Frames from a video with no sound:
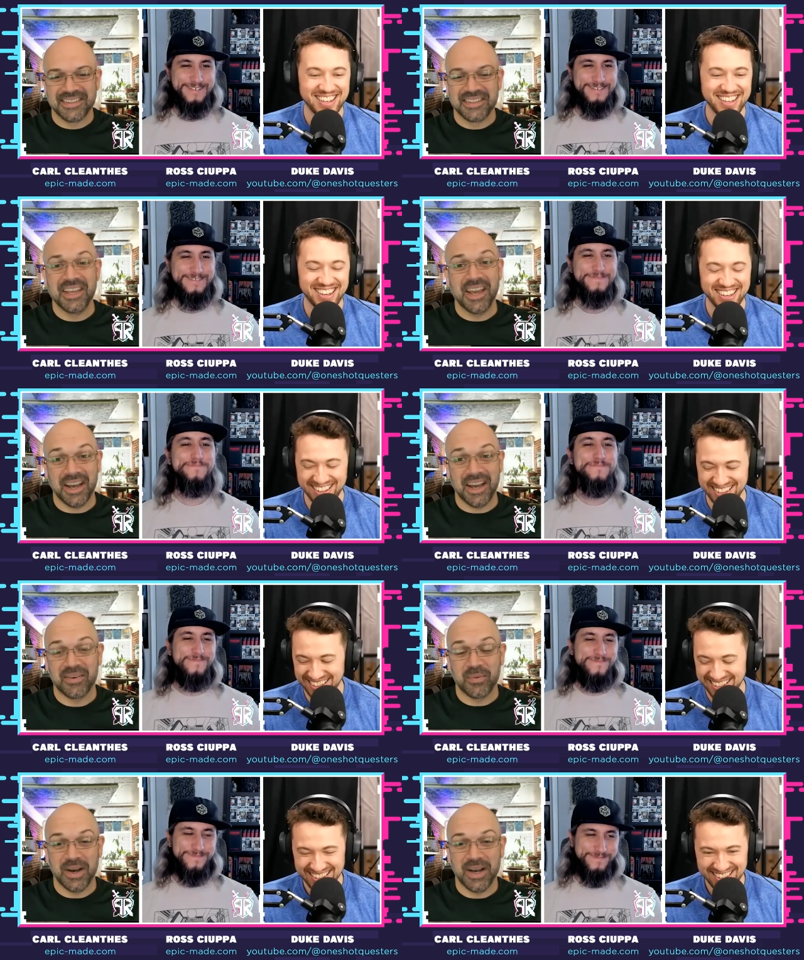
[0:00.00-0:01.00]
Speaker 1: yeah.
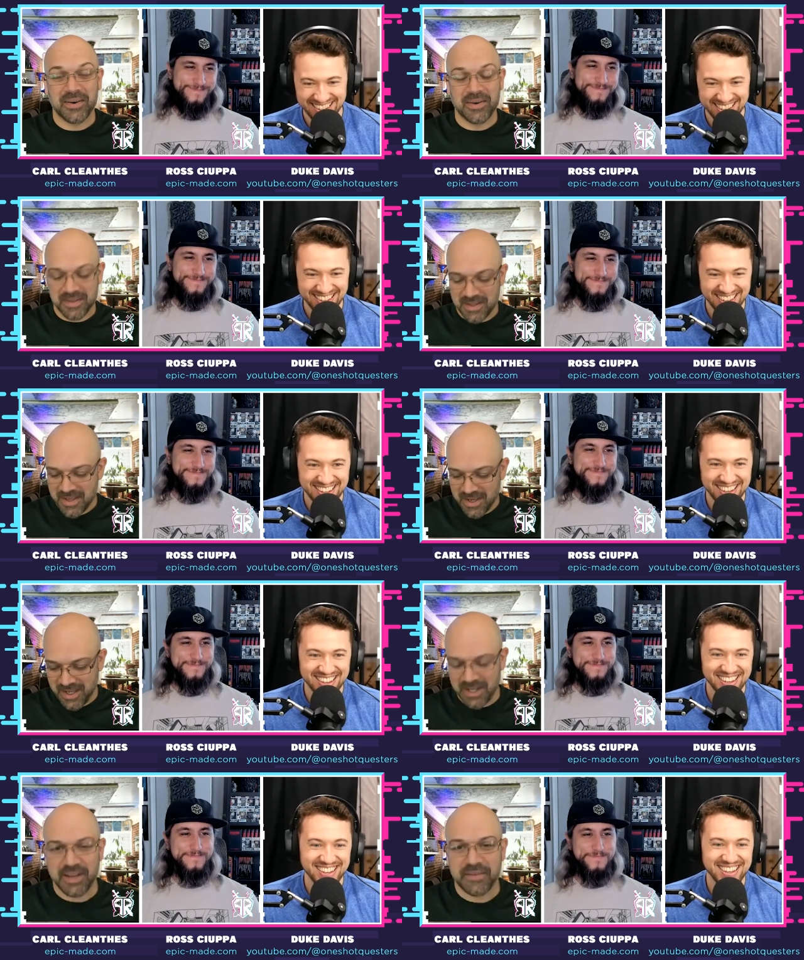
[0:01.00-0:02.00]
Wow.
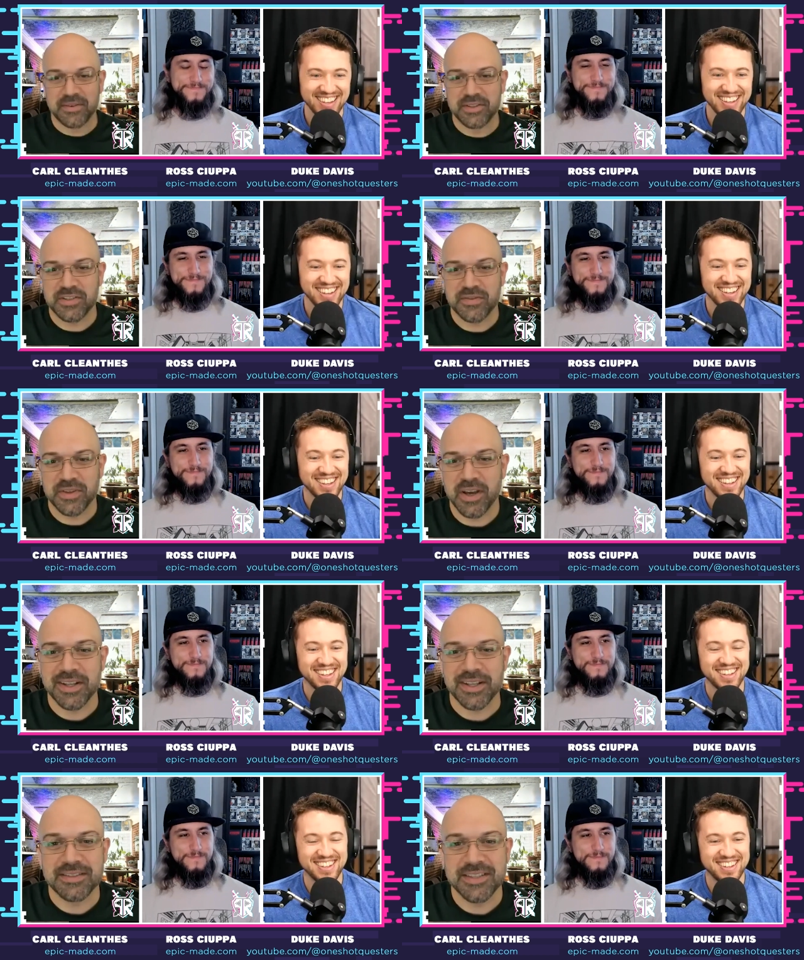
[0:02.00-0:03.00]
And just for the
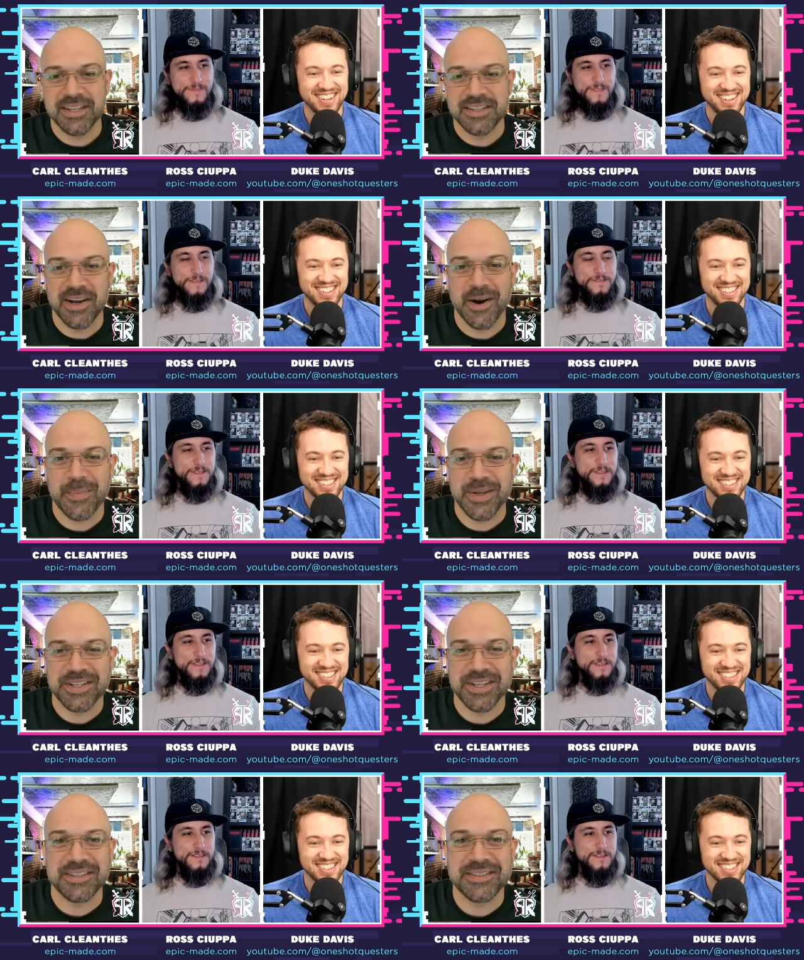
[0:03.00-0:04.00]
audience, TTRPG
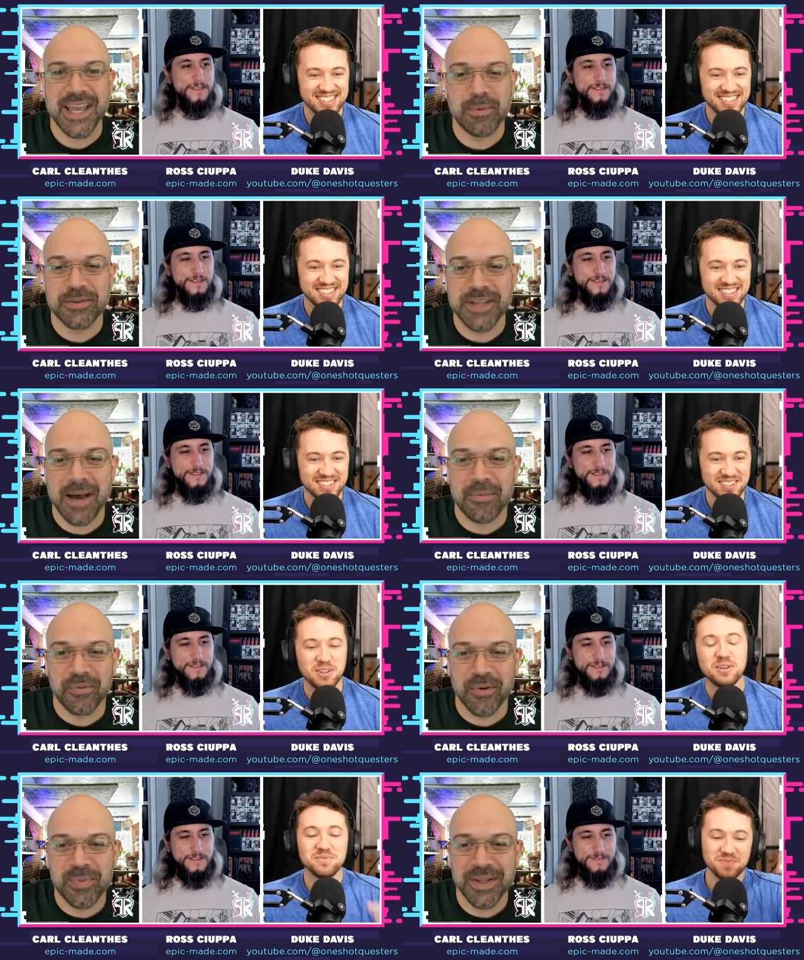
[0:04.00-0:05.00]
is tabletop
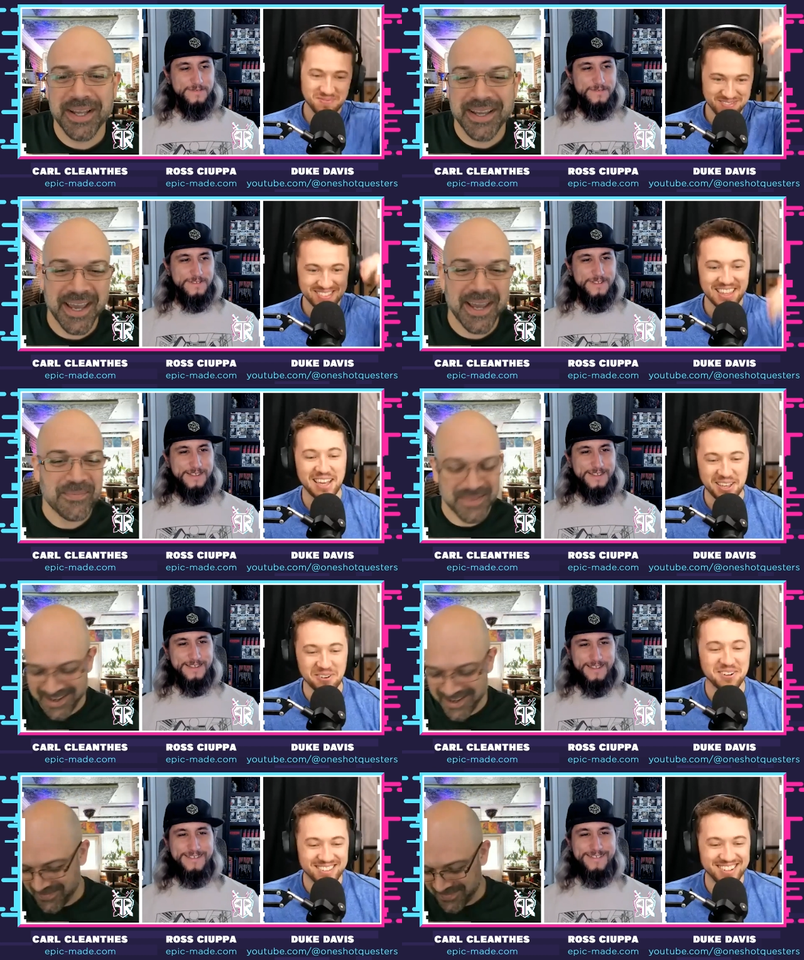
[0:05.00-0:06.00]
role playing game. Thank you.
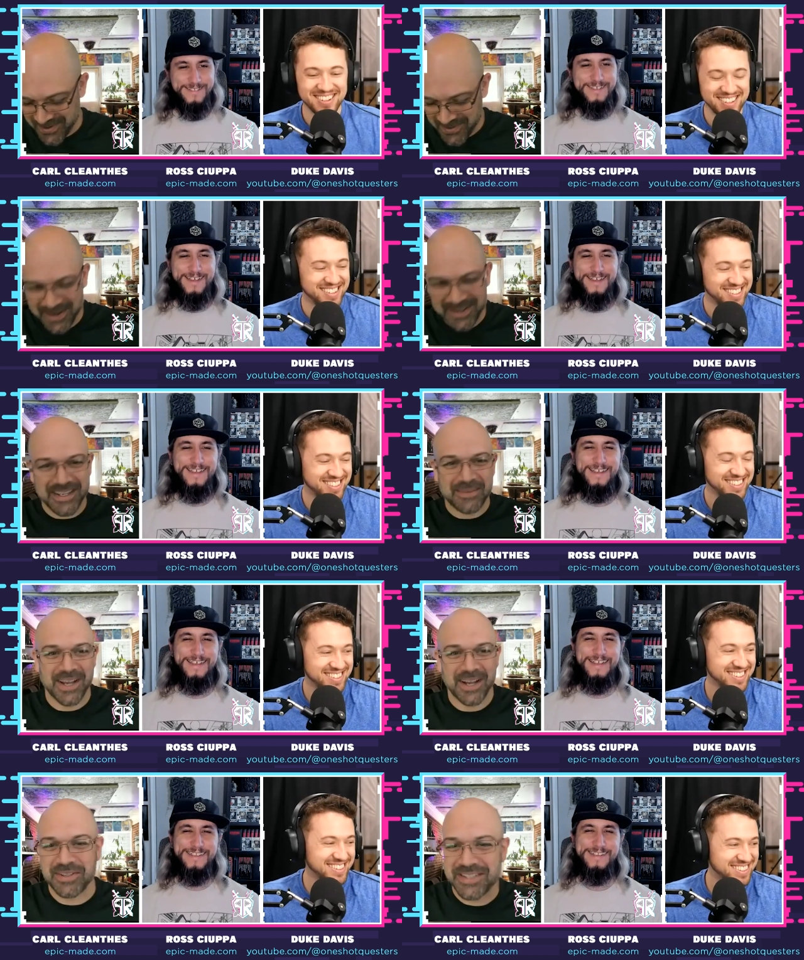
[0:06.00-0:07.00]
Yeah. No worries. I'm,
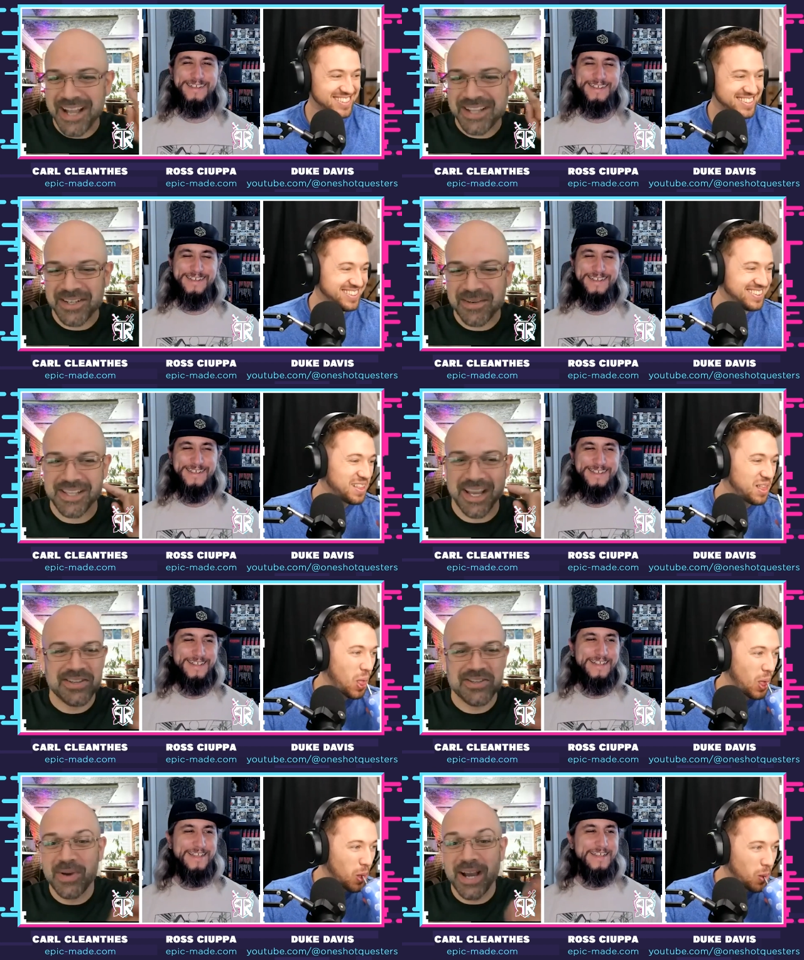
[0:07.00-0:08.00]
I'm just catching them because I
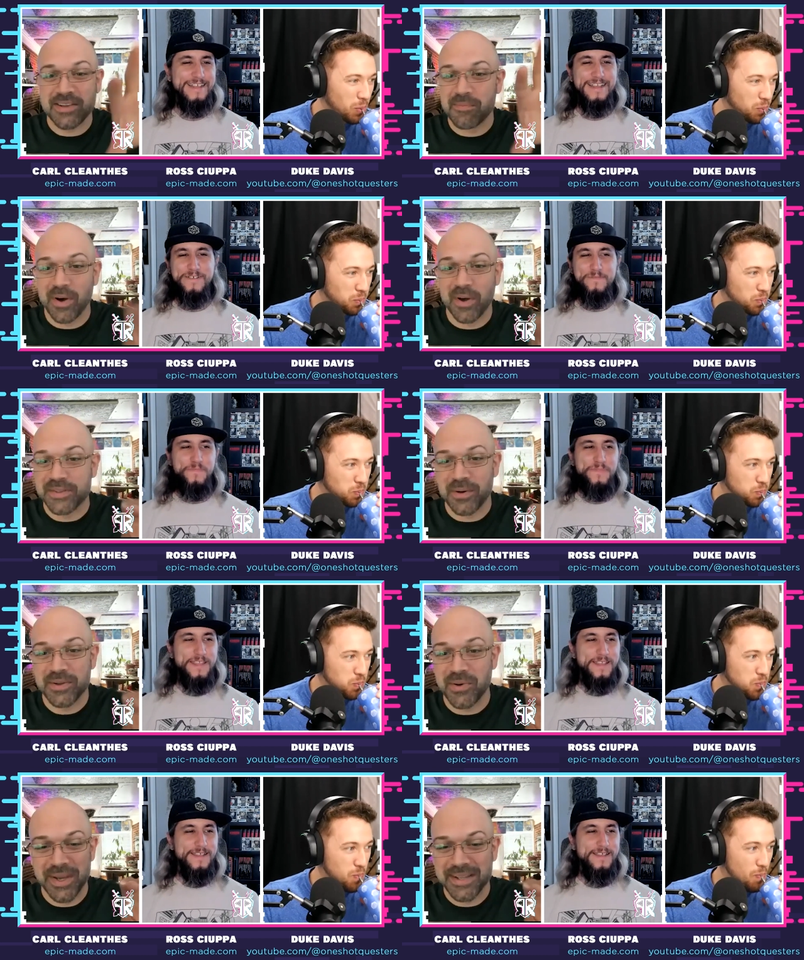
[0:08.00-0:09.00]
you guys are both so in
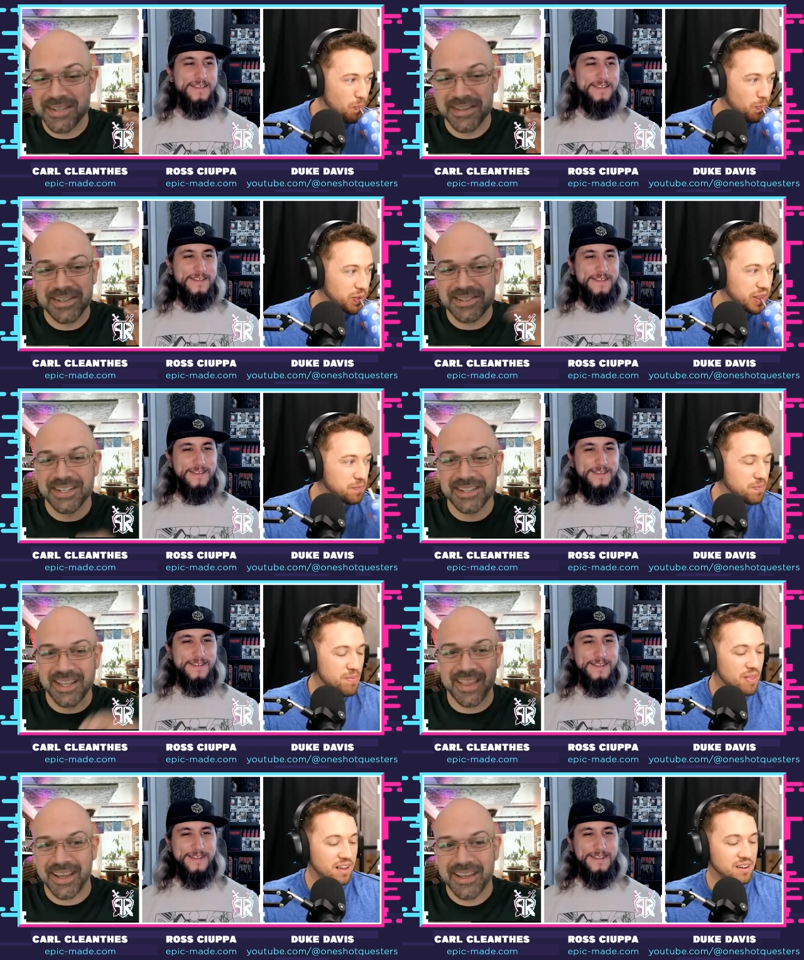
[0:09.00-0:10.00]
the weeds on this shit that
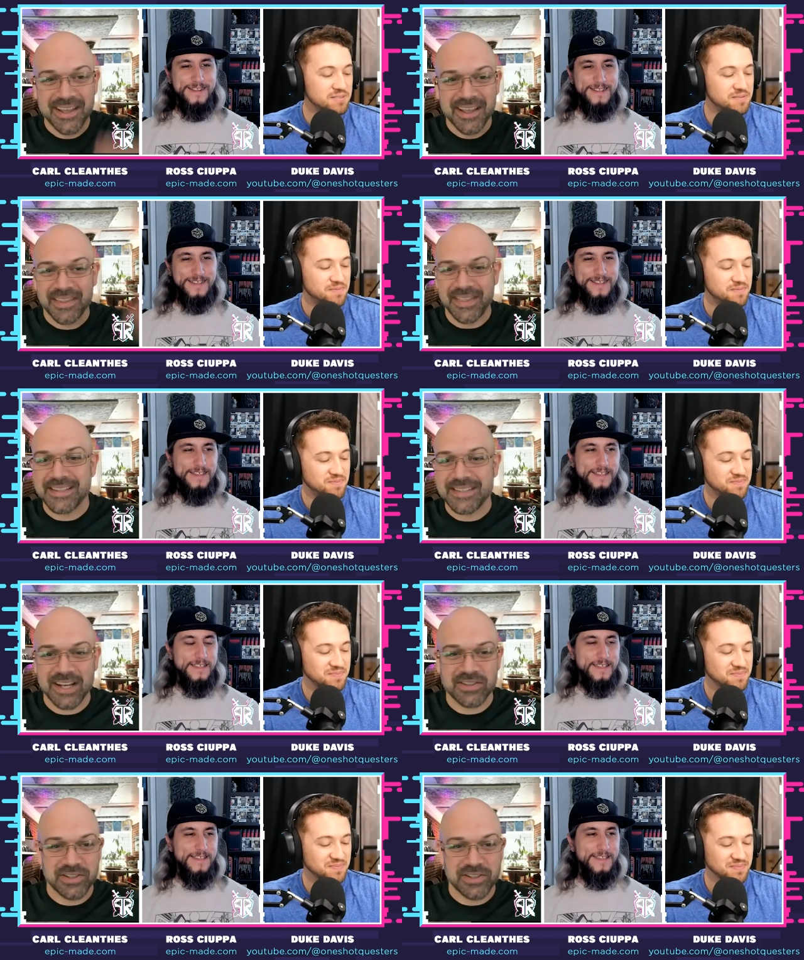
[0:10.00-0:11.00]
like that's
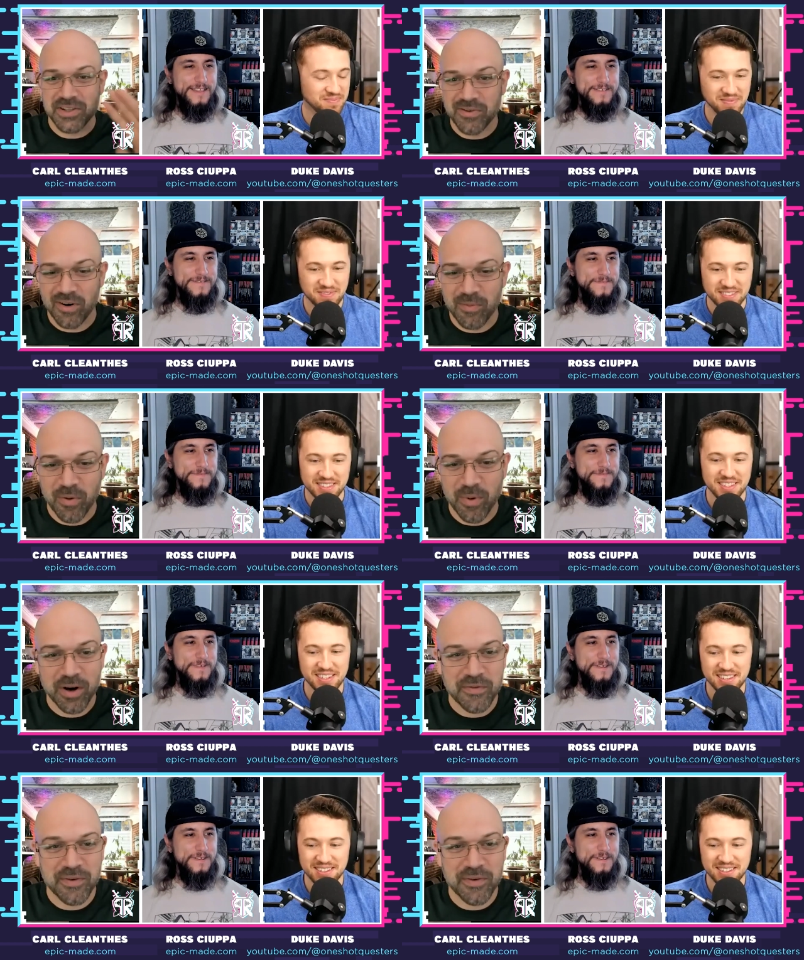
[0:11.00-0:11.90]
actually just a normal word for